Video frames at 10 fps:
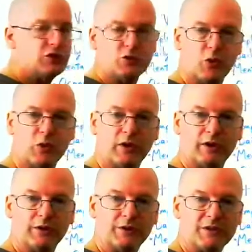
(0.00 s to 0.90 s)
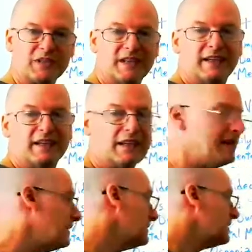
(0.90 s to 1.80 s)
tutorials
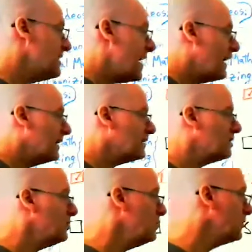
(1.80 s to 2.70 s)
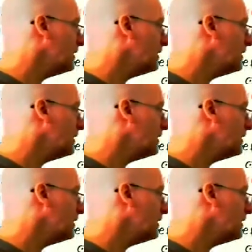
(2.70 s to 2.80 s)
is that you